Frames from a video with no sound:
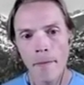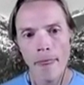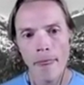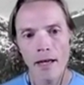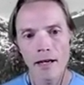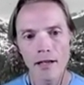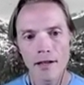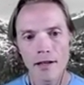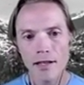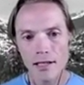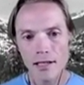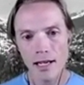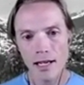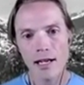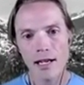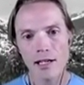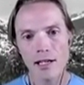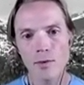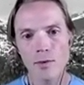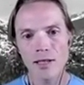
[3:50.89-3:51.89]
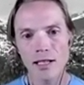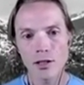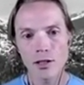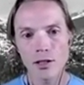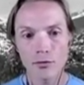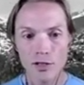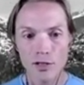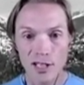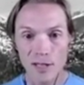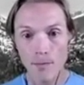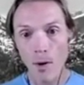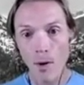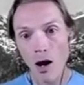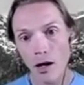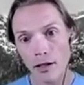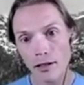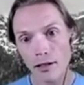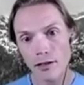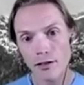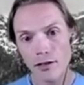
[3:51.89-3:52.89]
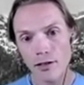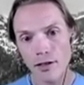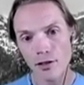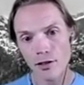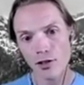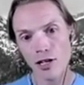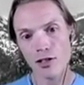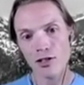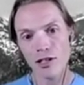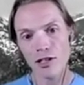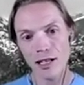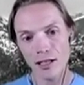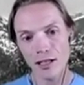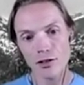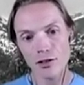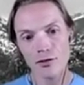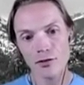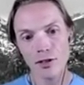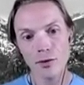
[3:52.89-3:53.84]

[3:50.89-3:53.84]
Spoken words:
And in this case, we need to respond to the changing industry,